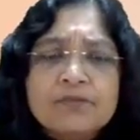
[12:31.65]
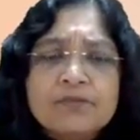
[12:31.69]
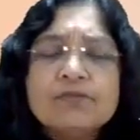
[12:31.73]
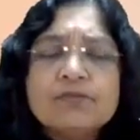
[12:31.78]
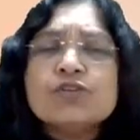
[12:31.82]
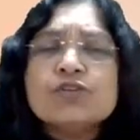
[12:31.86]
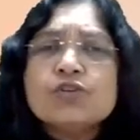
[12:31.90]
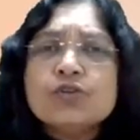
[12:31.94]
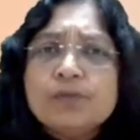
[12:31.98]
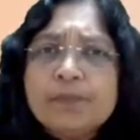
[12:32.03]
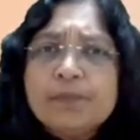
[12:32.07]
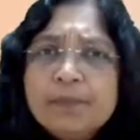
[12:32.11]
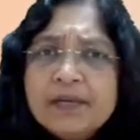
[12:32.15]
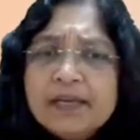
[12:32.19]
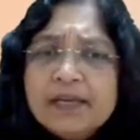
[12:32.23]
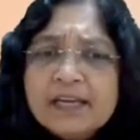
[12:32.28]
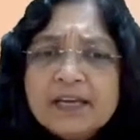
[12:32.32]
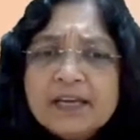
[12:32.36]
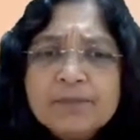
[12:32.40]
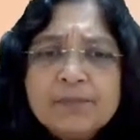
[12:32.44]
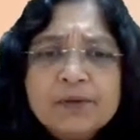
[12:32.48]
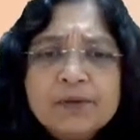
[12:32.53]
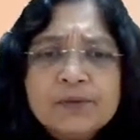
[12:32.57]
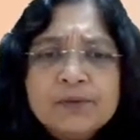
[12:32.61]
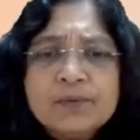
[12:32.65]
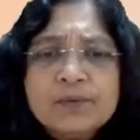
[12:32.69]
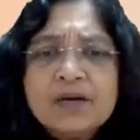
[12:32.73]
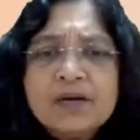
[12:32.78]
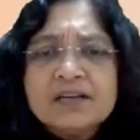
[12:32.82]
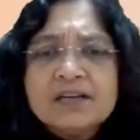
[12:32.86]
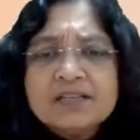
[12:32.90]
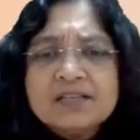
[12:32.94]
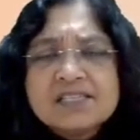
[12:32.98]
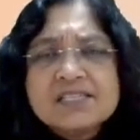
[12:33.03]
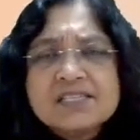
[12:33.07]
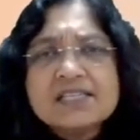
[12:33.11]
We should be able to
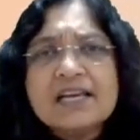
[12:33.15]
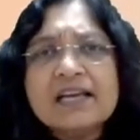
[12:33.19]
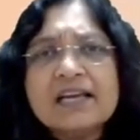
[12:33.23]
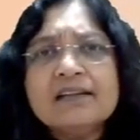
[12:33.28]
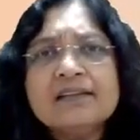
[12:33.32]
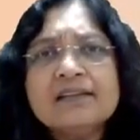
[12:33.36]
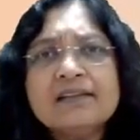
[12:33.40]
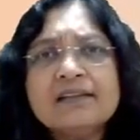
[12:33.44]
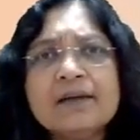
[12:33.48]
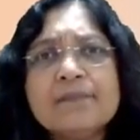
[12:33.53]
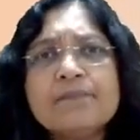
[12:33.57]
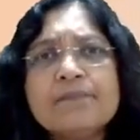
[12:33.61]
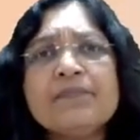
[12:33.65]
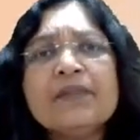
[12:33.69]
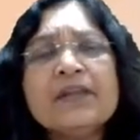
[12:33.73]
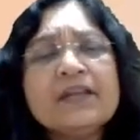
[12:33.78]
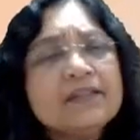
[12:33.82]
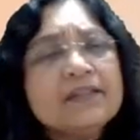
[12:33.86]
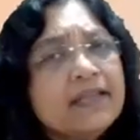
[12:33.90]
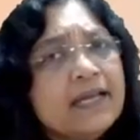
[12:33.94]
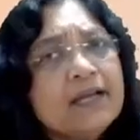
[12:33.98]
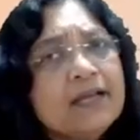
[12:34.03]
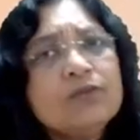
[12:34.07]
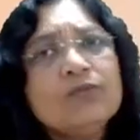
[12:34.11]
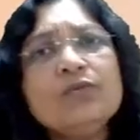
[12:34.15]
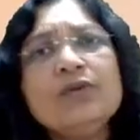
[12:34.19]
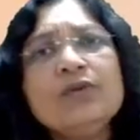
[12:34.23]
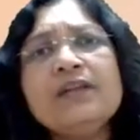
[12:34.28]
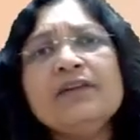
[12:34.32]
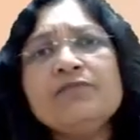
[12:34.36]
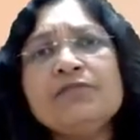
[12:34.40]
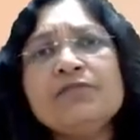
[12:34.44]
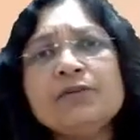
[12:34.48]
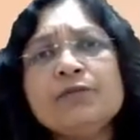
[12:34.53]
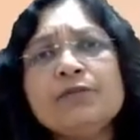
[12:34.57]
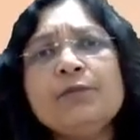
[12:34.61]
understand them, then
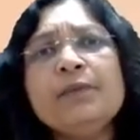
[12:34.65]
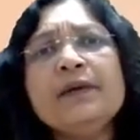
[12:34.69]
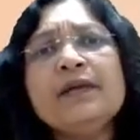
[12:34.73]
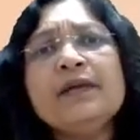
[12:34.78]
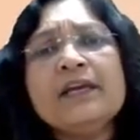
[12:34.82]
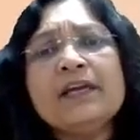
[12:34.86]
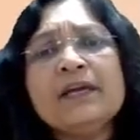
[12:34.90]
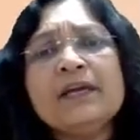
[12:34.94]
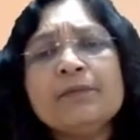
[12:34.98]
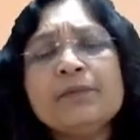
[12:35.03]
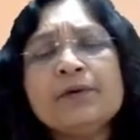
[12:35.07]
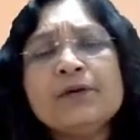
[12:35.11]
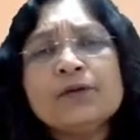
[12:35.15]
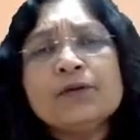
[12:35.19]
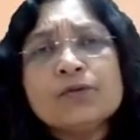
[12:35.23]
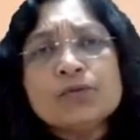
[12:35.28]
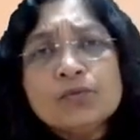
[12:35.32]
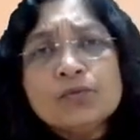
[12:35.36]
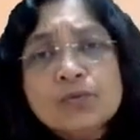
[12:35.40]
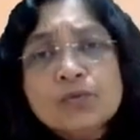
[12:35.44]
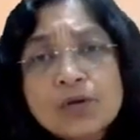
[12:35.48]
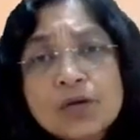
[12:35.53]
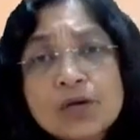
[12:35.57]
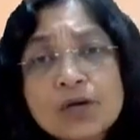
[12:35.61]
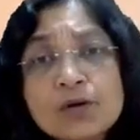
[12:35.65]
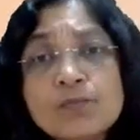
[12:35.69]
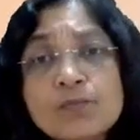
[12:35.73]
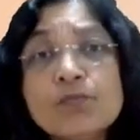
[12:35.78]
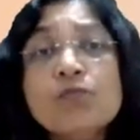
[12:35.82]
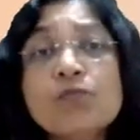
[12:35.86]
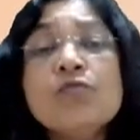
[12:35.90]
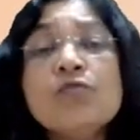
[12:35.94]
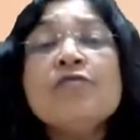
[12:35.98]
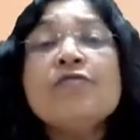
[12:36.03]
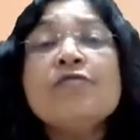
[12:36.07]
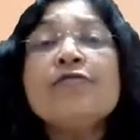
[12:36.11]
only we will be able to
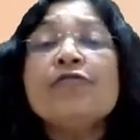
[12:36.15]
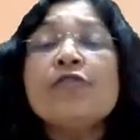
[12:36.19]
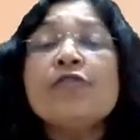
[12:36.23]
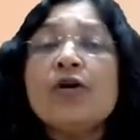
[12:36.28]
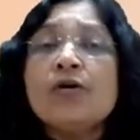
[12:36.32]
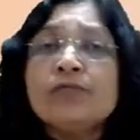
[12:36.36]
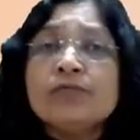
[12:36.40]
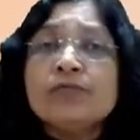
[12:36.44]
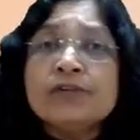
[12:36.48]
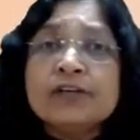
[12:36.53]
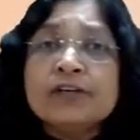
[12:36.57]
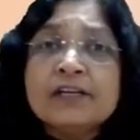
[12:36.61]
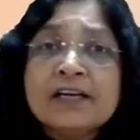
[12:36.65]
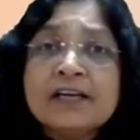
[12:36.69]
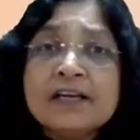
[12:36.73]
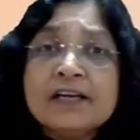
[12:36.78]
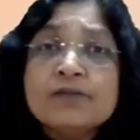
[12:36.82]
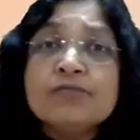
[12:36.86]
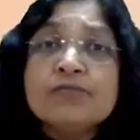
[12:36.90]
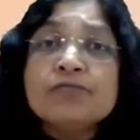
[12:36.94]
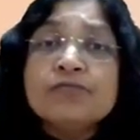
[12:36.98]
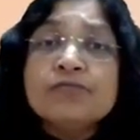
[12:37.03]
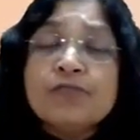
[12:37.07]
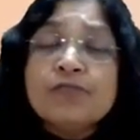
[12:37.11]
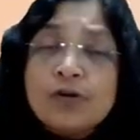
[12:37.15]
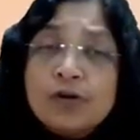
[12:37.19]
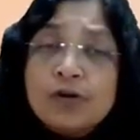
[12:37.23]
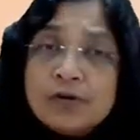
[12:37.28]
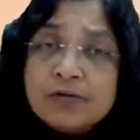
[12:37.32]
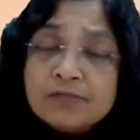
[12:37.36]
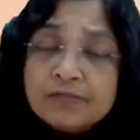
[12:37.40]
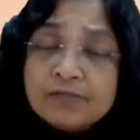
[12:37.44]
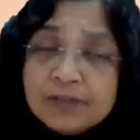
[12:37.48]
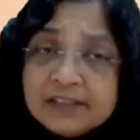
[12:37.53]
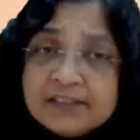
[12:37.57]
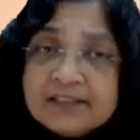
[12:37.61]
move forward
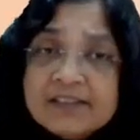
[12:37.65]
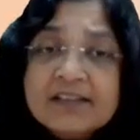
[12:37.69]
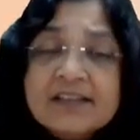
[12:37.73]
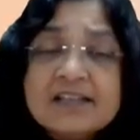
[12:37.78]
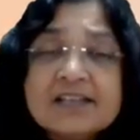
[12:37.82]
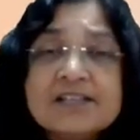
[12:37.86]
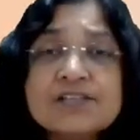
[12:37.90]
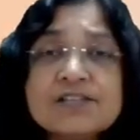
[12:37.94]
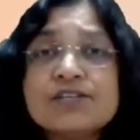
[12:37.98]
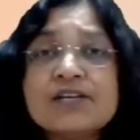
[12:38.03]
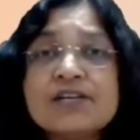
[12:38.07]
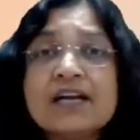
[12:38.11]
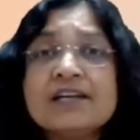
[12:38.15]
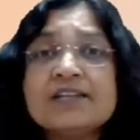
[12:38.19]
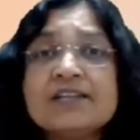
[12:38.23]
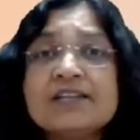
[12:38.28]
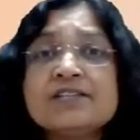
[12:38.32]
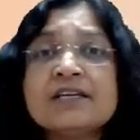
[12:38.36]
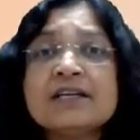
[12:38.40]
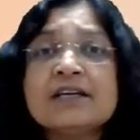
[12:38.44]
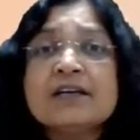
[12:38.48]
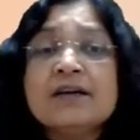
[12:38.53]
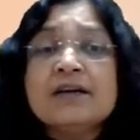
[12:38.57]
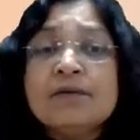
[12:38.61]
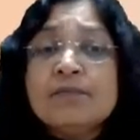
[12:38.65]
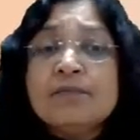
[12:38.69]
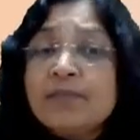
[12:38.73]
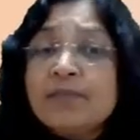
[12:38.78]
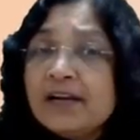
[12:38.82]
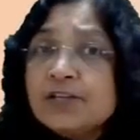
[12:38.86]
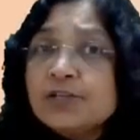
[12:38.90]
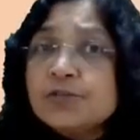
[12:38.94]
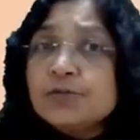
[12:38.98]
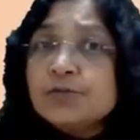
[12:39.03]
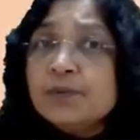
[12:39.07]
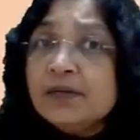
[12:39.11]
with strategic
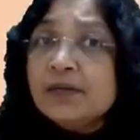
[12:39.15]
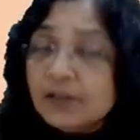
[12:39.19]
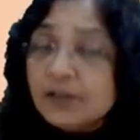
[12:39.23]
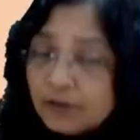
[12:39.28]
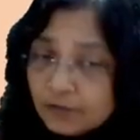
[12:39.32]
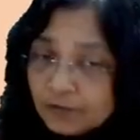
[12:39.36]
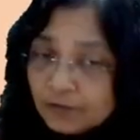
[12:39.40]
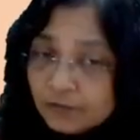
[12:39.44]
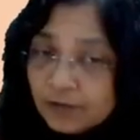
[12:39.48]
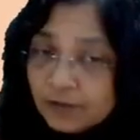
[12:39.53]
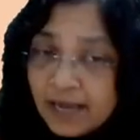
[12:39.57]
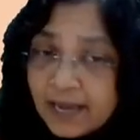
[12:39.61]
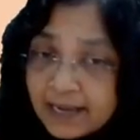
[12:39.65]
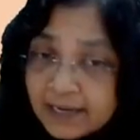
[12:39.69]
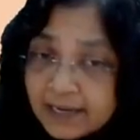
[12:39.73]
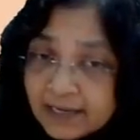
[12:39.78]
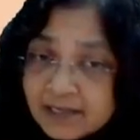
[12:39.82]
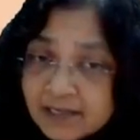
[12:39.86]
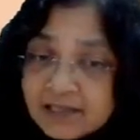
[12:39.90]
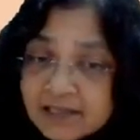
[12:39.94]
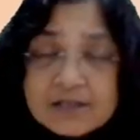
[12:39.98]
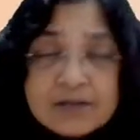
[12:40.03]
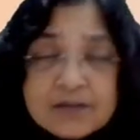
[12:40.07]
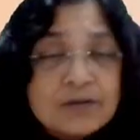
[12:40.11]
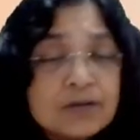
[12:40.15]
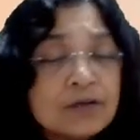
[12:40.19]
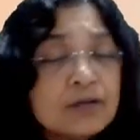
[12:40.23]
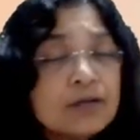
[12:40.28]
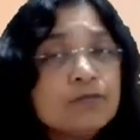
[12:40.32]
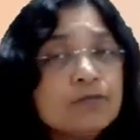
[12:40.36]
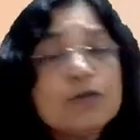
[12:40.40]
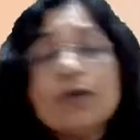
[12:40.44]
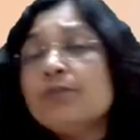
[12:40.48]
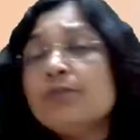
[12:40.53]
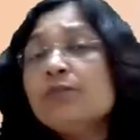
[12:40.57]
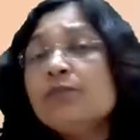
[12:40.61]
management and
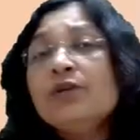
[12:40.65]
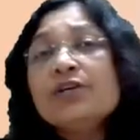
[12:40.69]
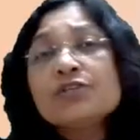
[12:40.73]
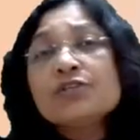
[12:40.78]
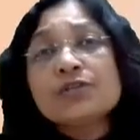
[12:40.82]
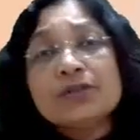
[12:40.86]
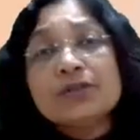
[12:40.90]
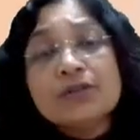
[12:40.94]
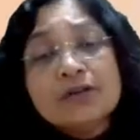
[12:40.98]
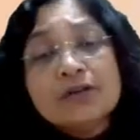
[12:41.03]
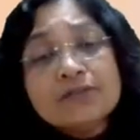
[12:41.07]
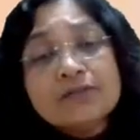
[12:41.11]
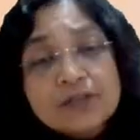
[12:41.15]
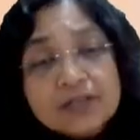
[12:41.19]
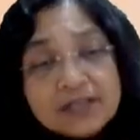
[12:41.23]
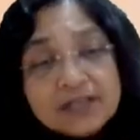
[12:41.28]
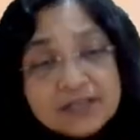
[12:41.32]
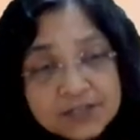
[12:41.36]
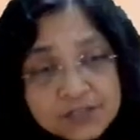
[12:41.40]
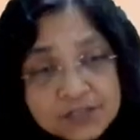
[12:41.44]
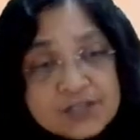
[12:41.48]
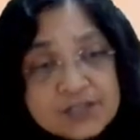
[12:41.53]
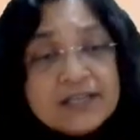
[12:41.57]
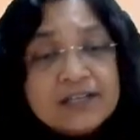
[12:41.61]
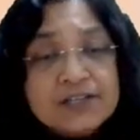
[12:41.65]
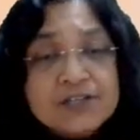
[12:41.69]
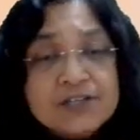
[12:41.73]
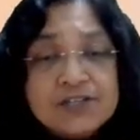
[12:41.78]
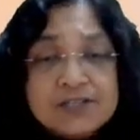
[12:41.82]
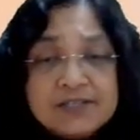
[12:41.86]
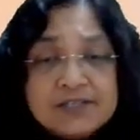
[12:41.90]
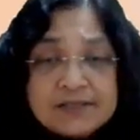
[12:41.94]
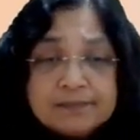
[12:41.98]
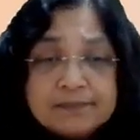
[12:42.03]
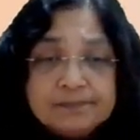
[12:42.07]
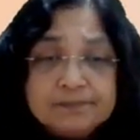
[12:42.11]
formulation of
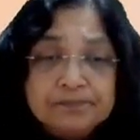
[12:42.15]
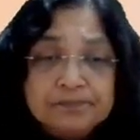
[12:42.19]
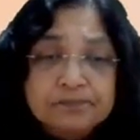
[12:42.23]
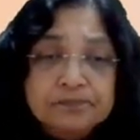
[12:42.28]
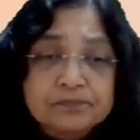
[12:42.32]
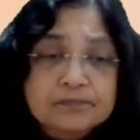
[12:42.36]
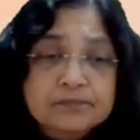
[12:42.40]
strategies.